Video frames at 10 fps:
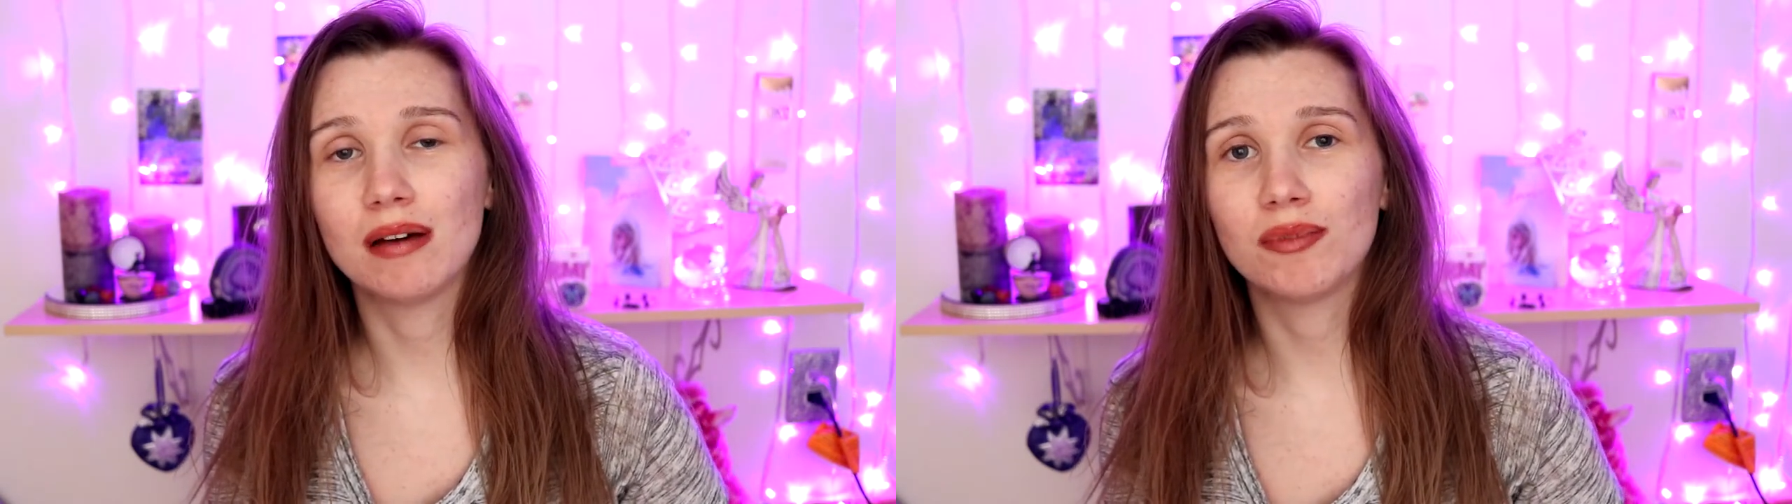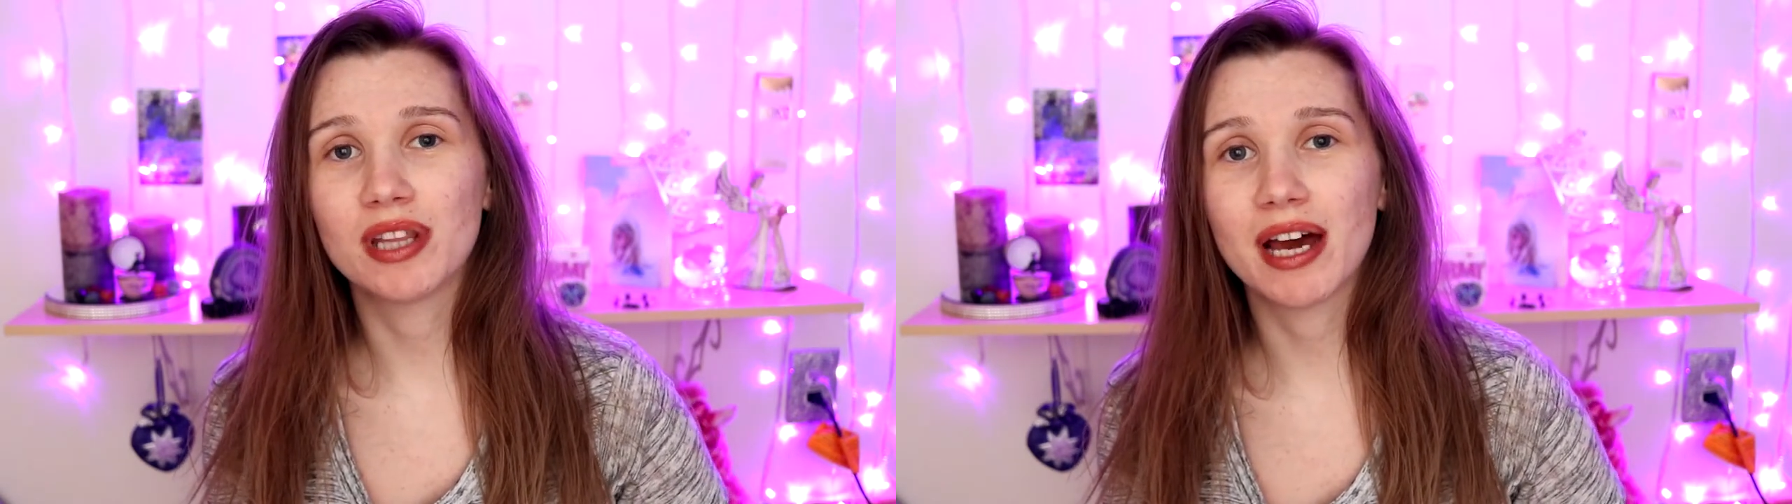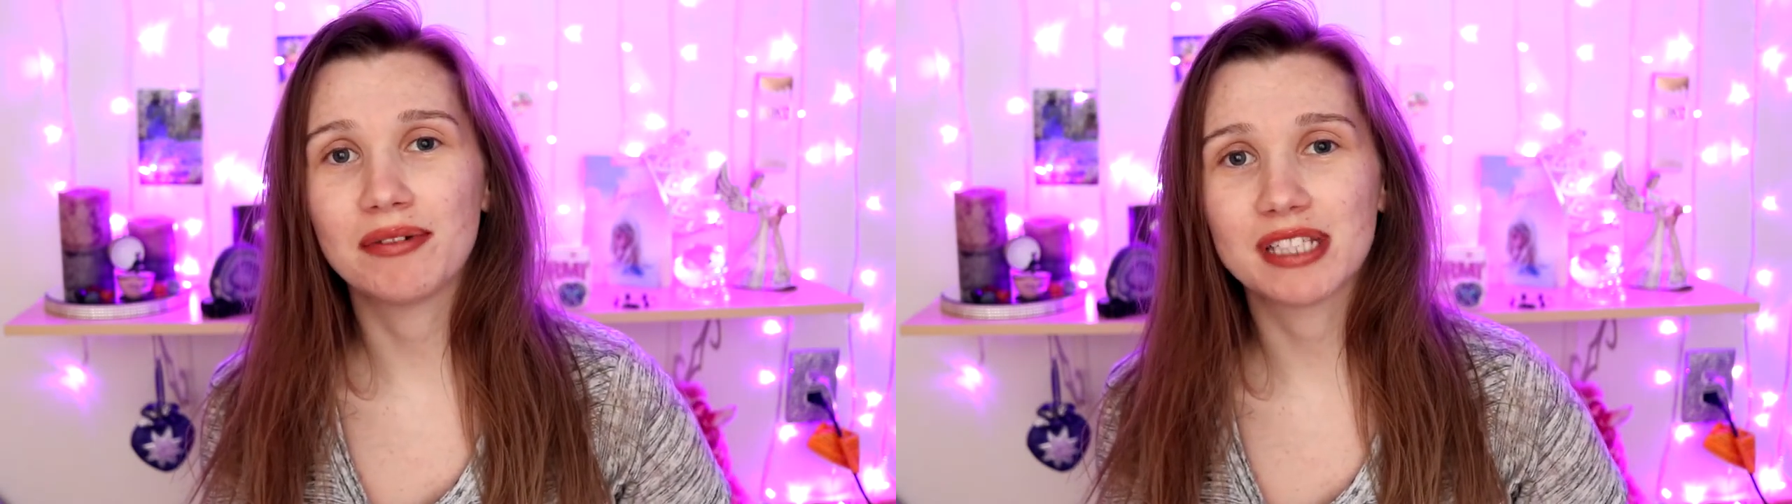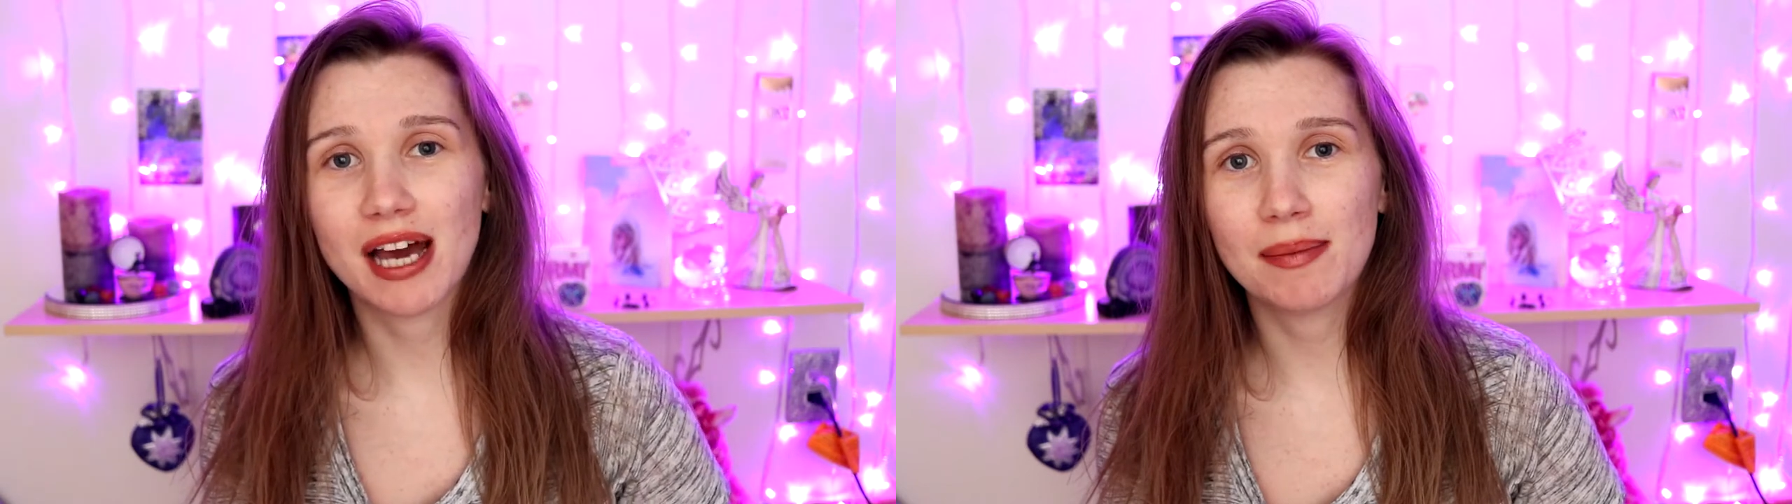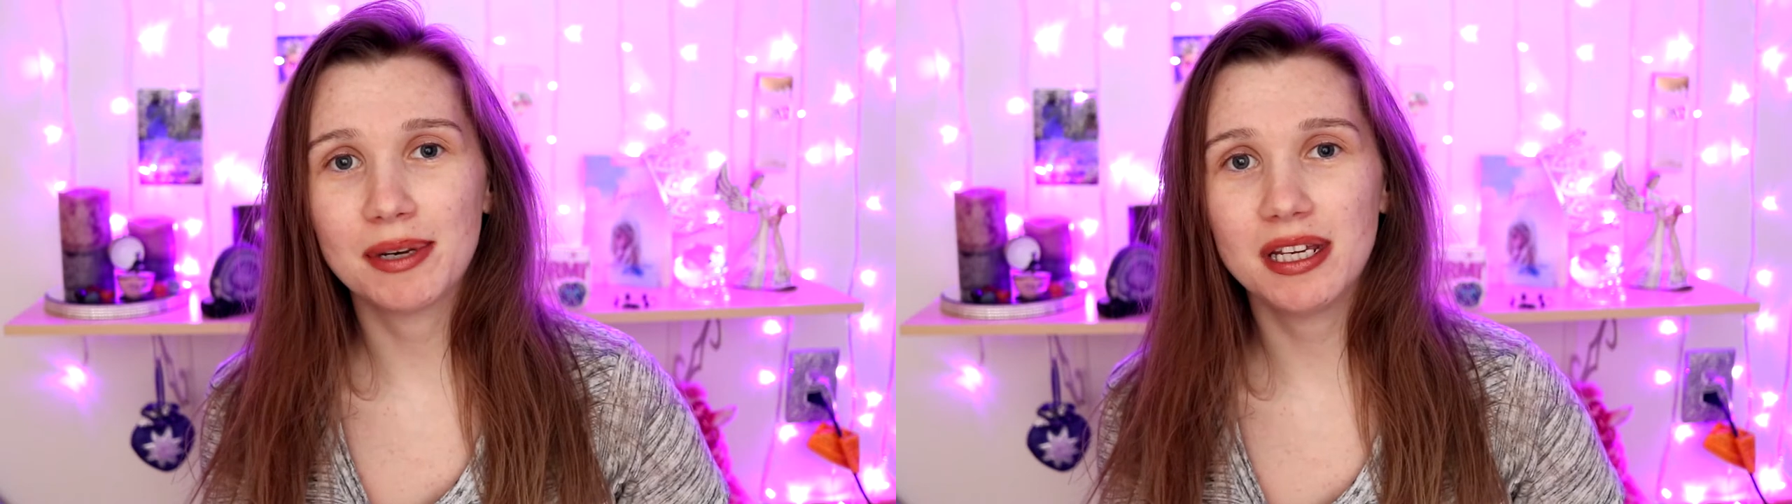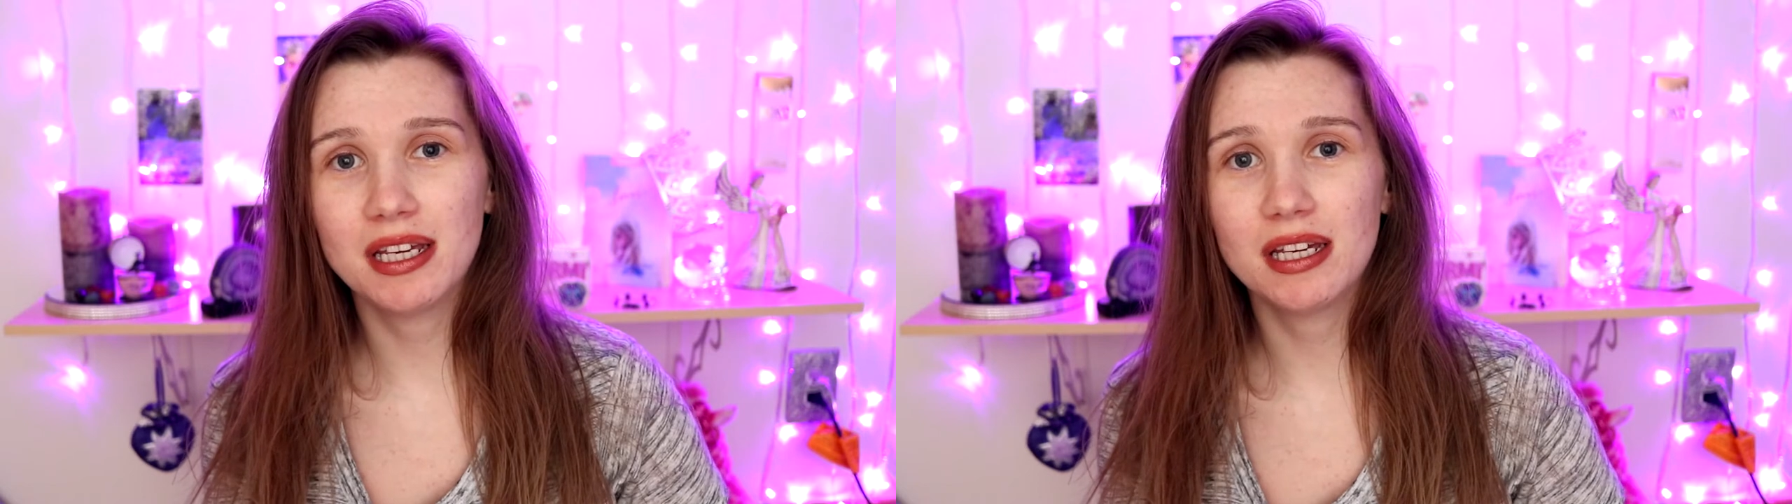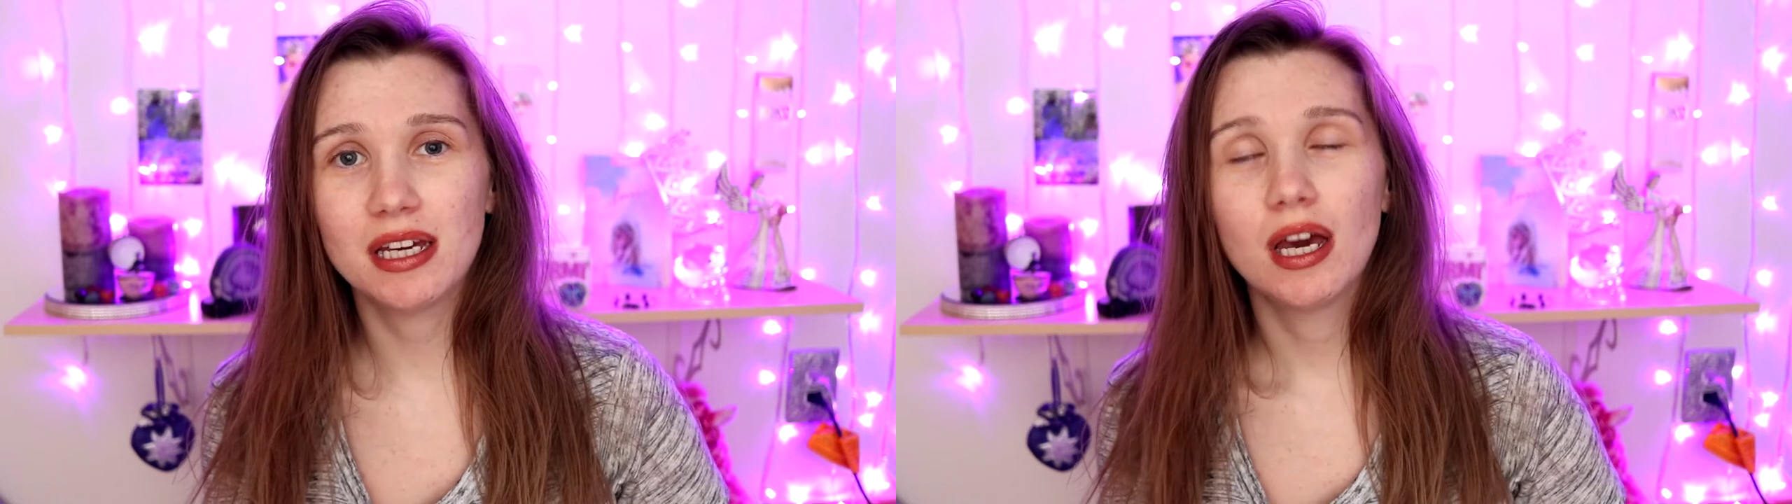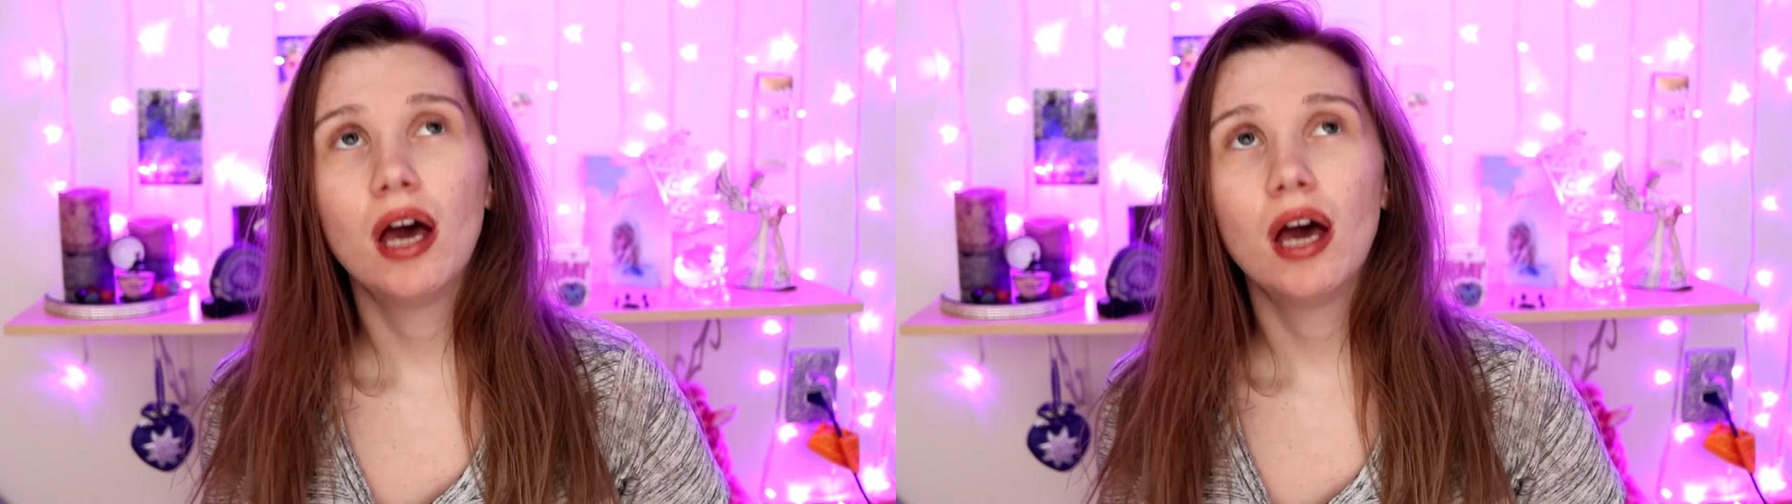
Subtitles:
When that was happening,